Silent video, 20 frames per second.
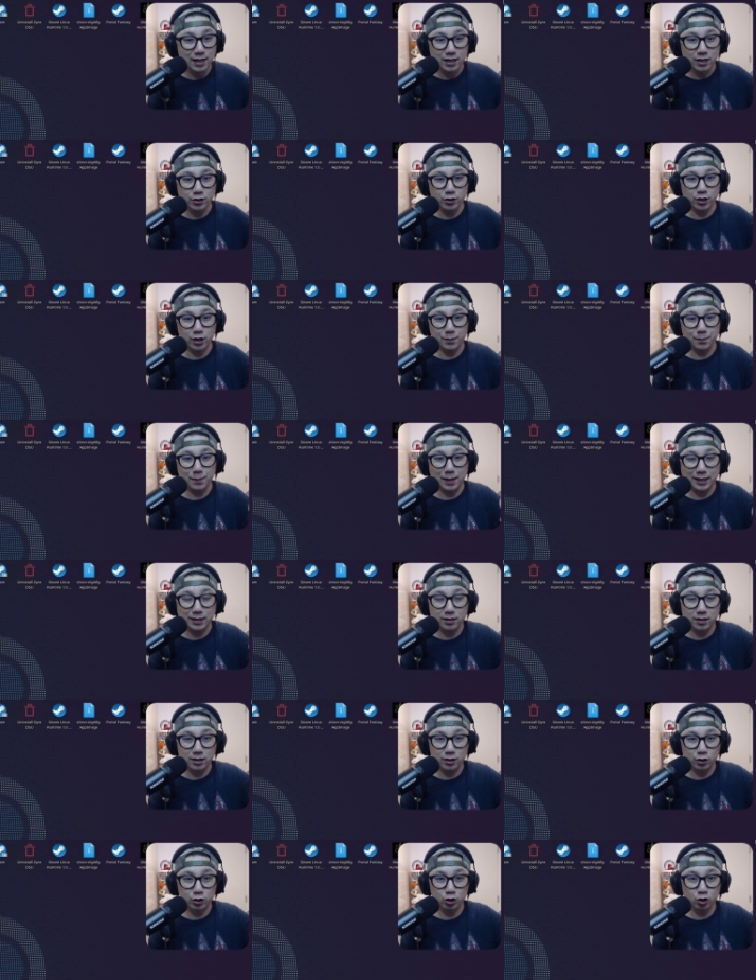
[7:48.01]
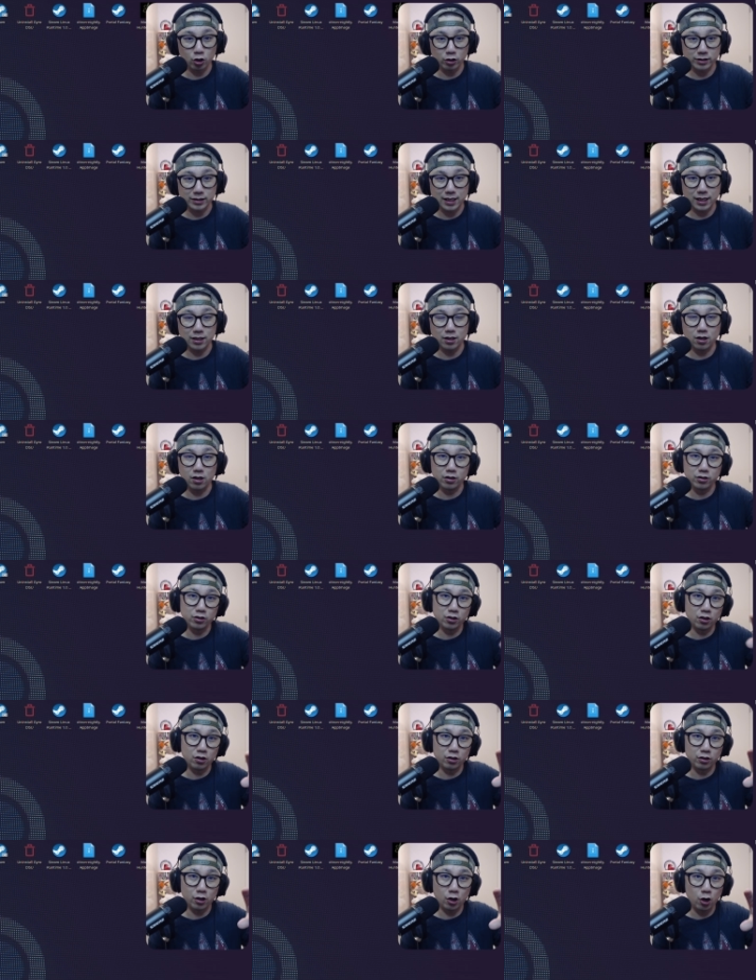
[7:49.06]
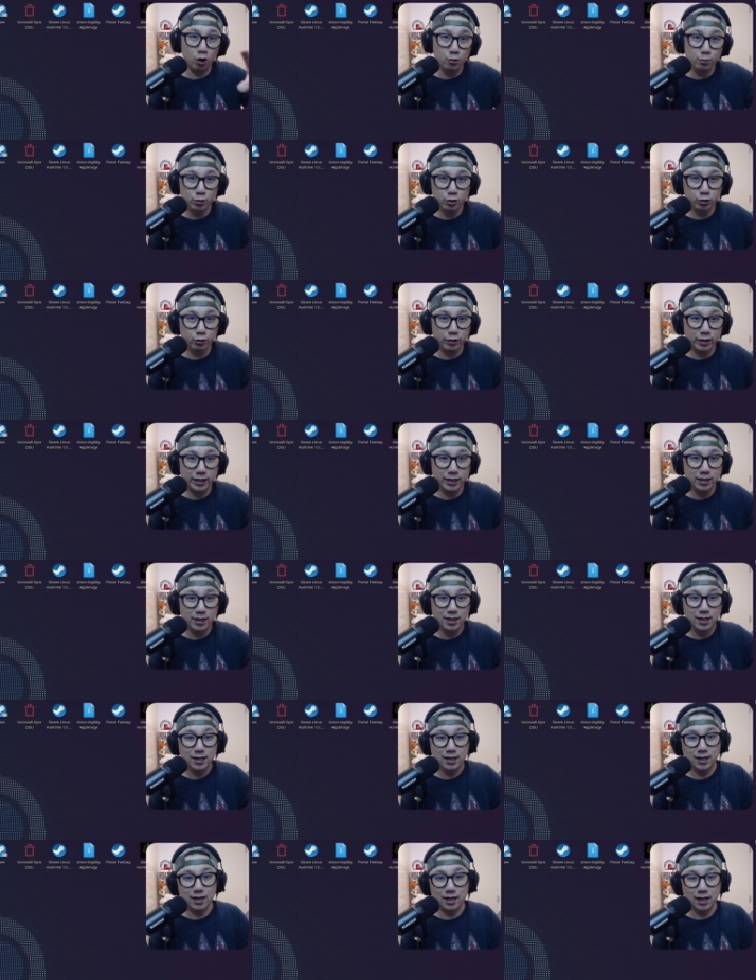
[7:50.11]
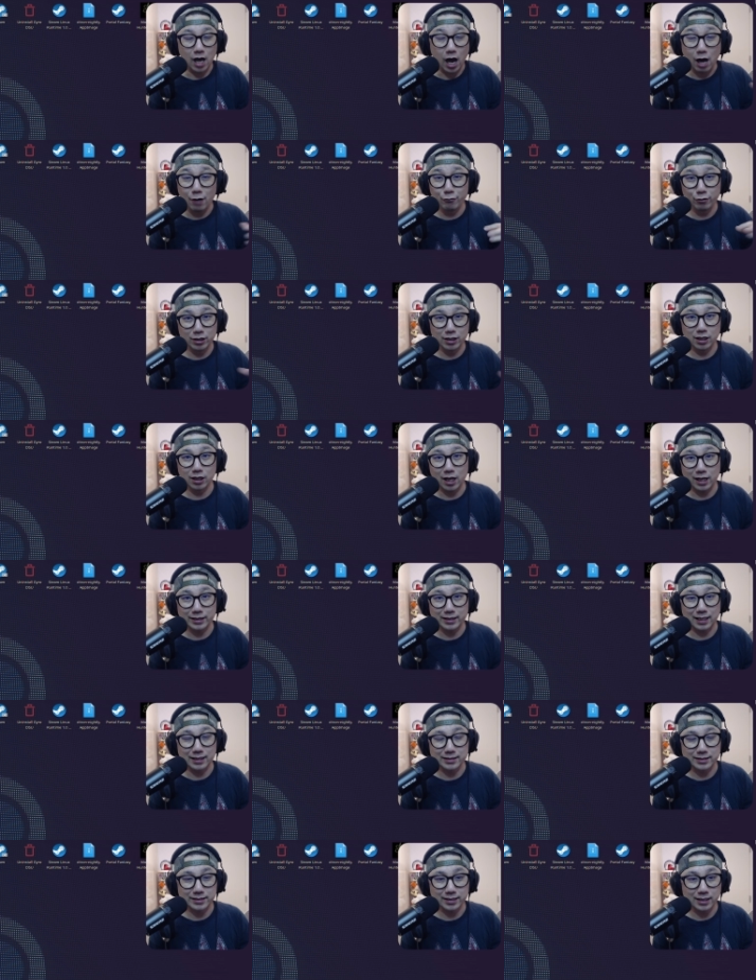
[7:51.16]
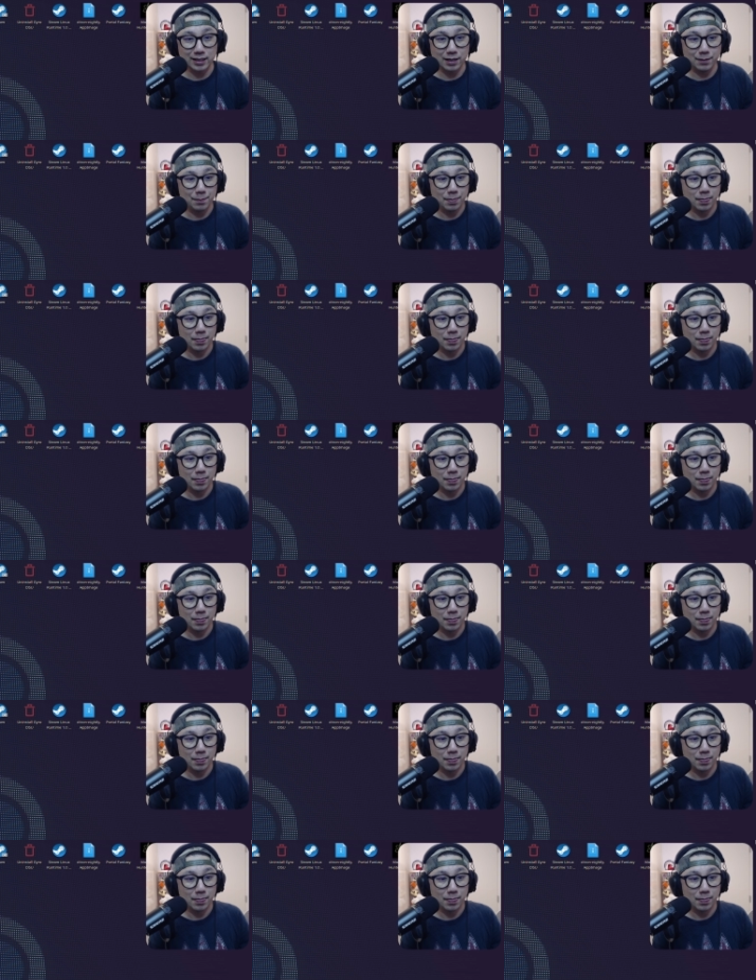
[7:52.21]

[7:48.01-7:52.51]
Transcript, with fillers: you know, make the shortcut on your home screen. Uh, I really like that setup.